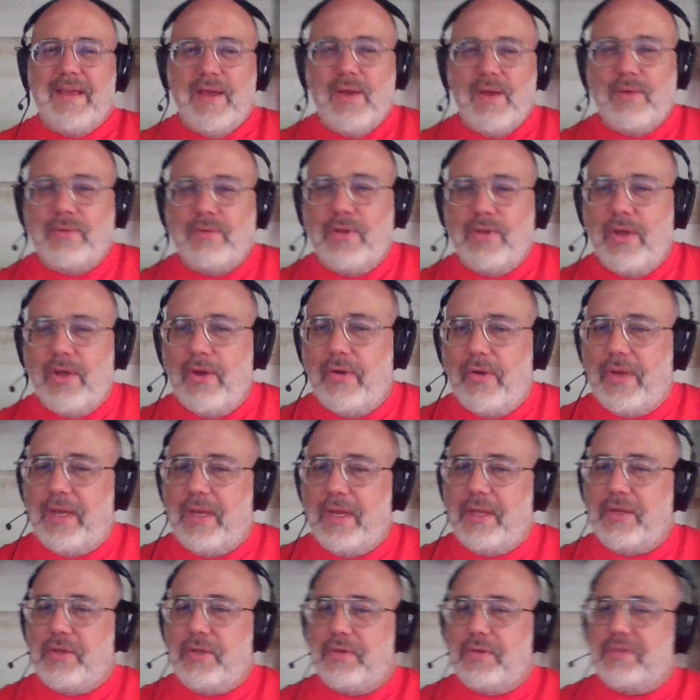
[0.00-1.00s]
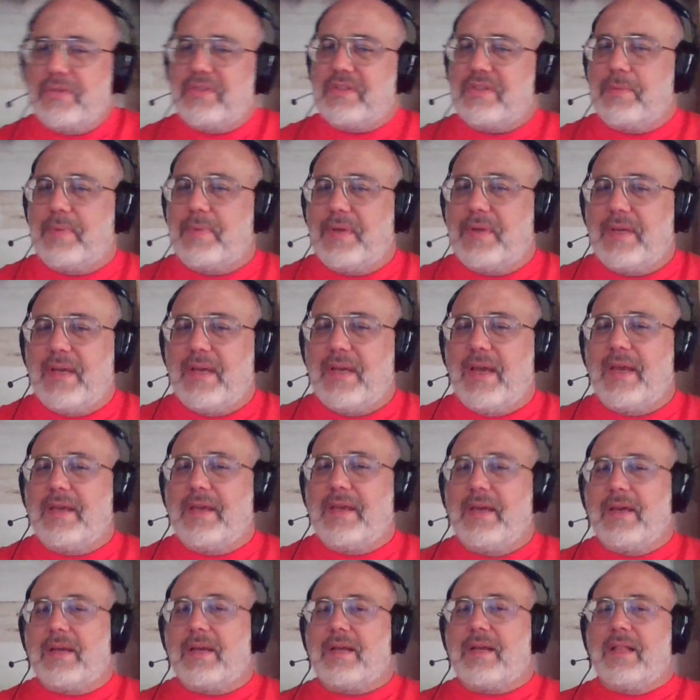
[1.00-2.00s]
No, it used to be
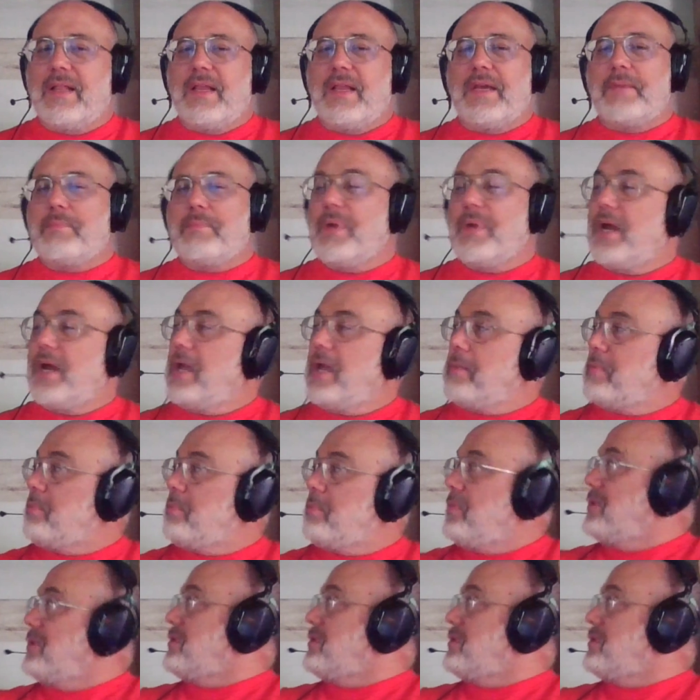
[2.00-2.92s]
a clay pipe, but the